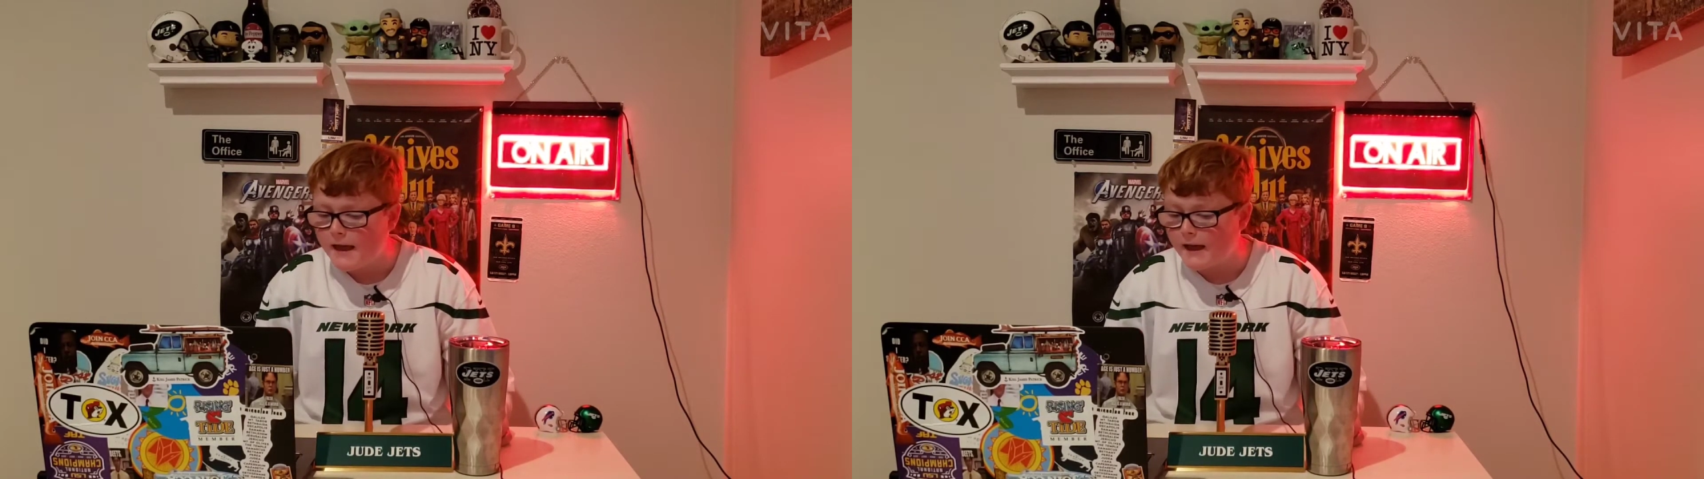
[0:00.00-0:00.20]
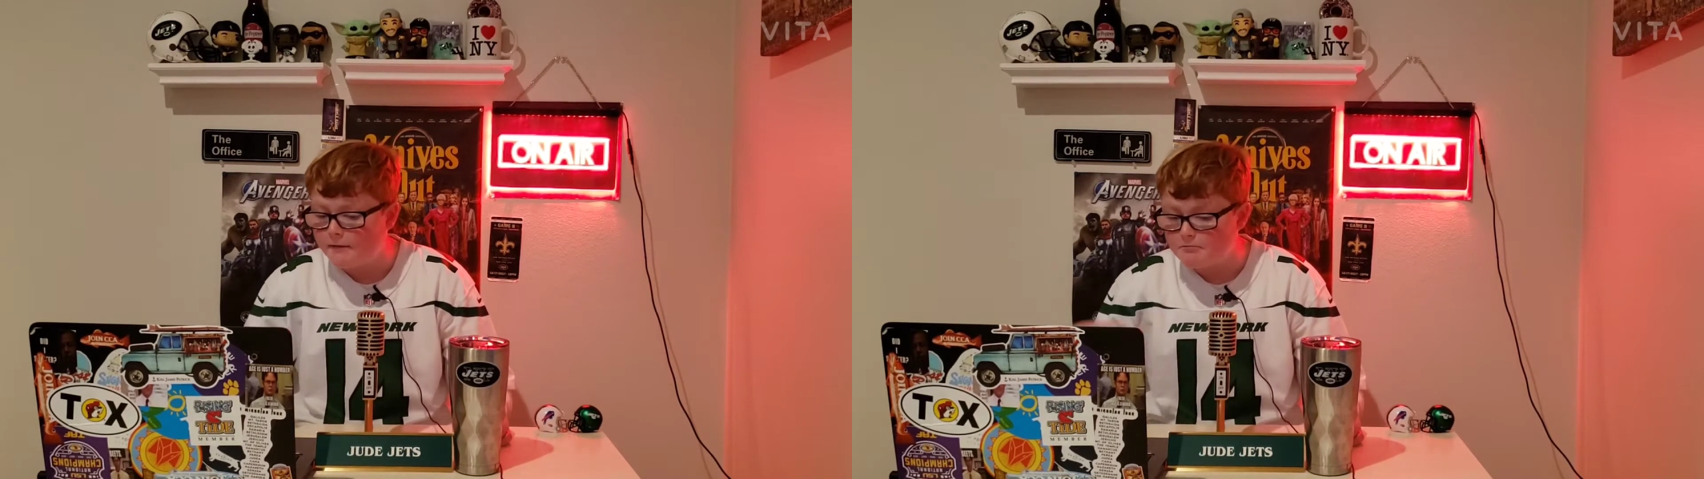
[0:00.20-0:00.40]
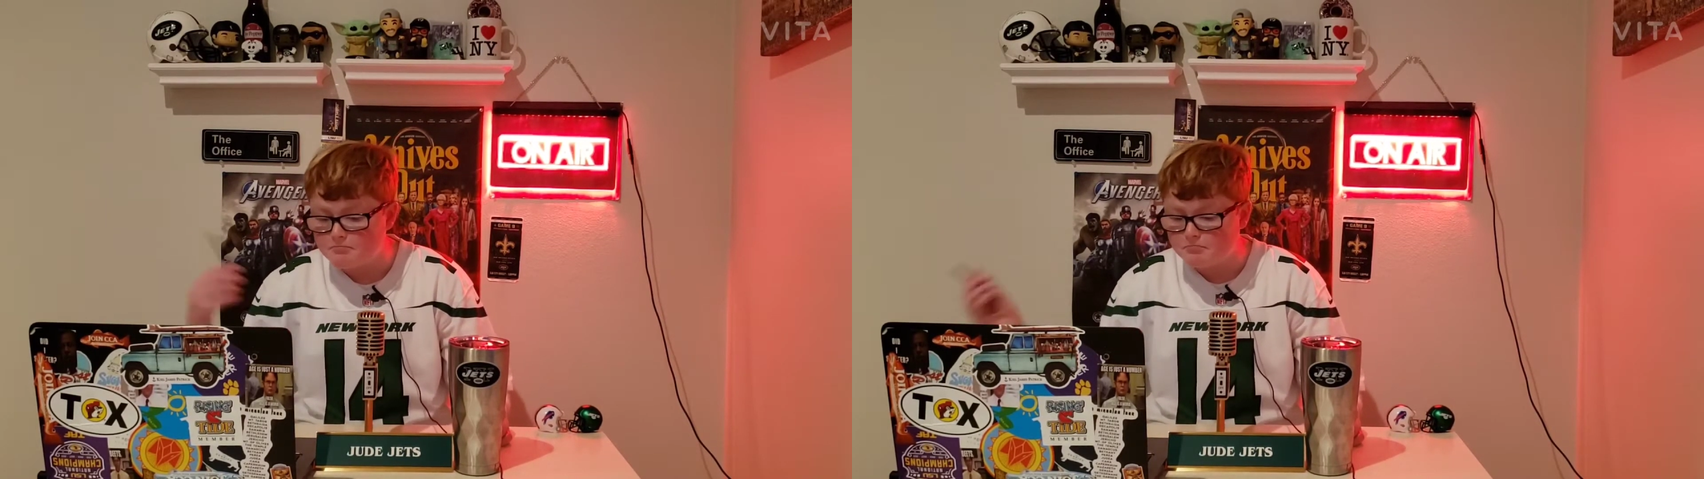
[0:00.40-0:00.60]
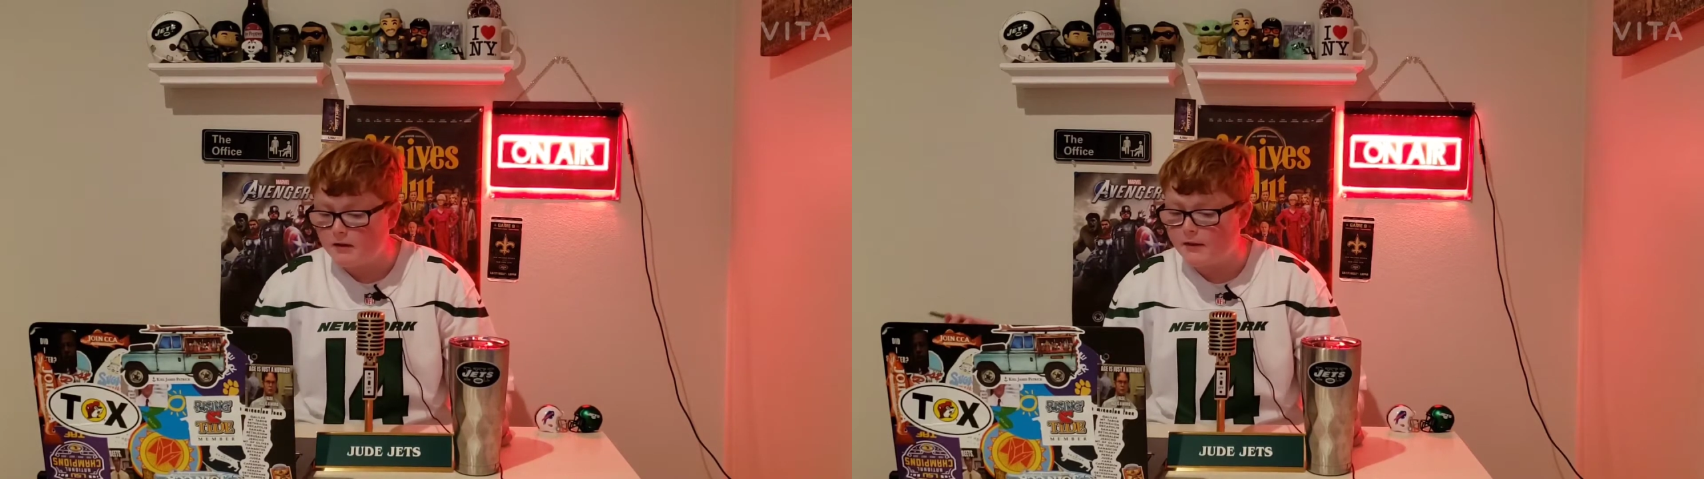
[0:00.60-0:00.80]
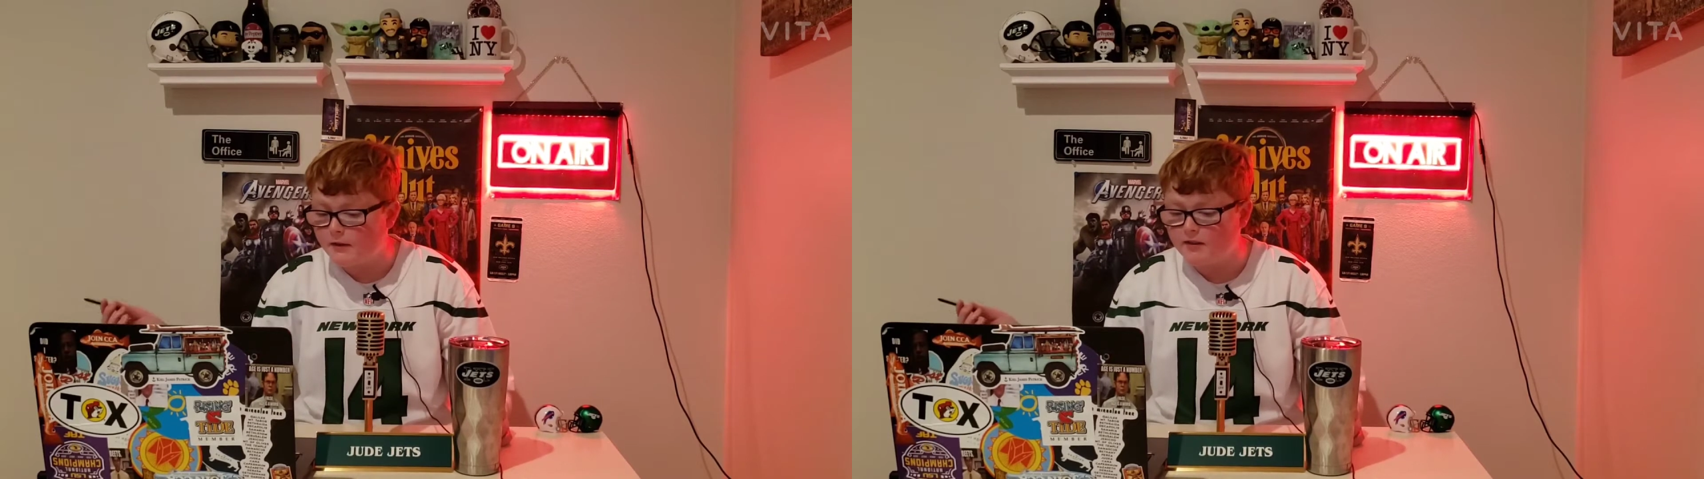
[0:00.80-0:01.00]

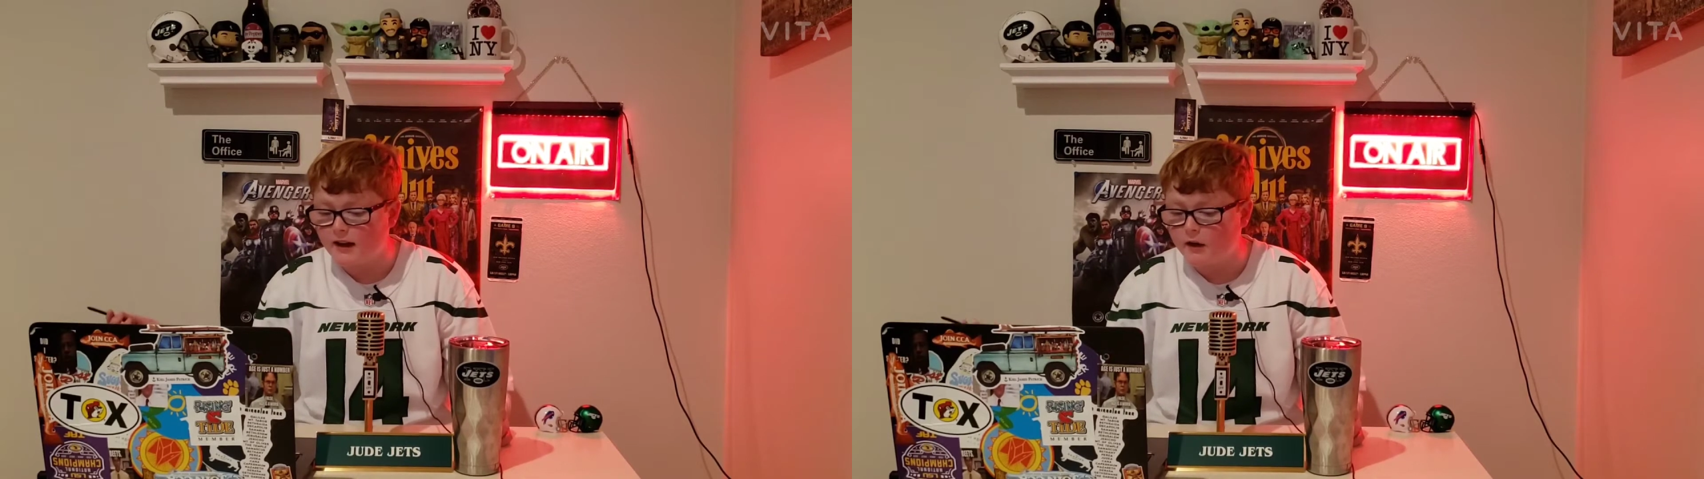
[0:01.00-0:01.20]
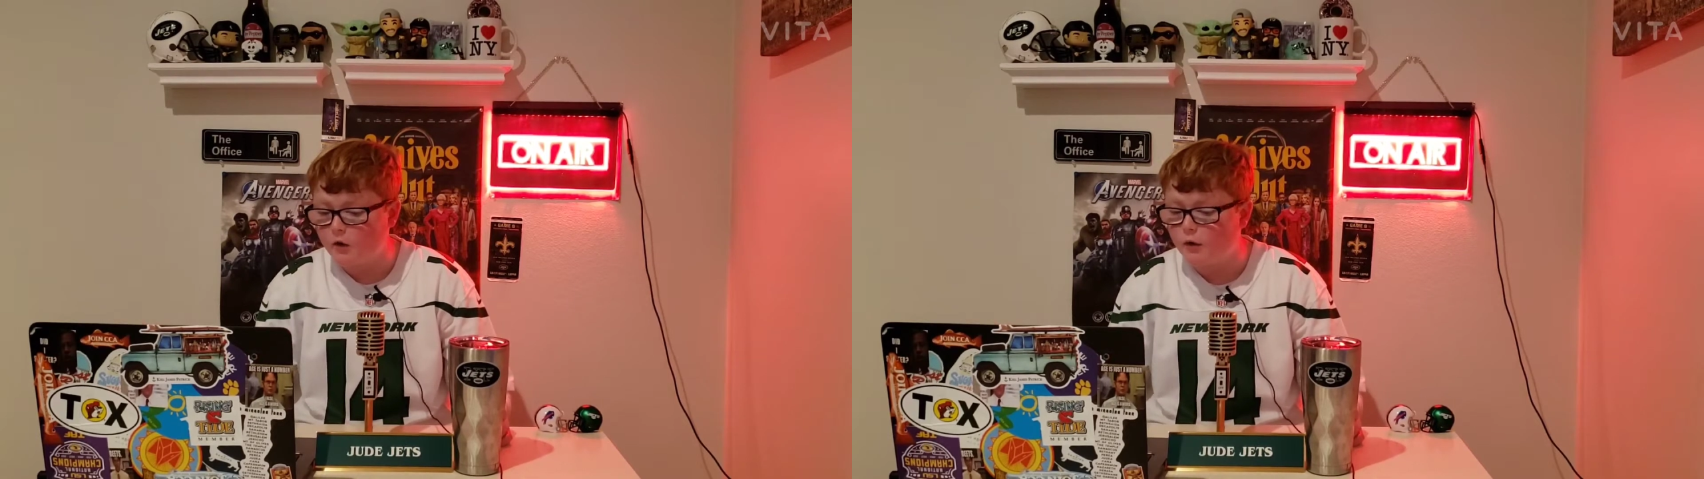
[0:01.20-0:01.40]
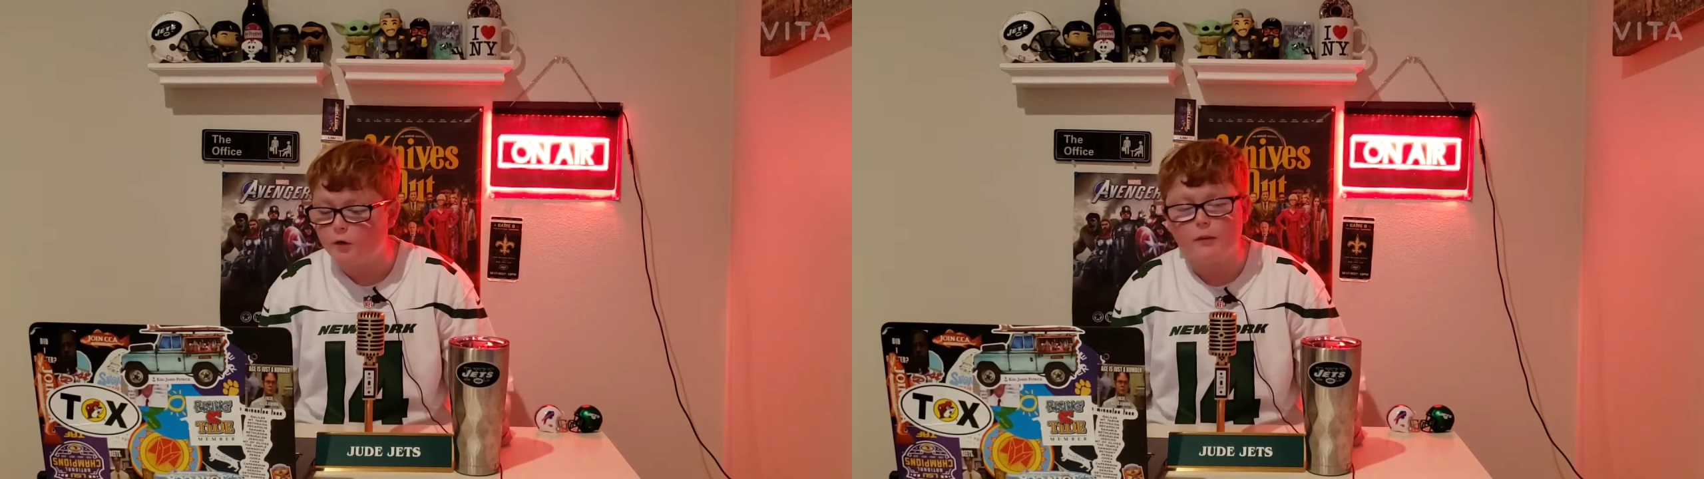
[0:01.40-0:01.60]
And in the second quarter,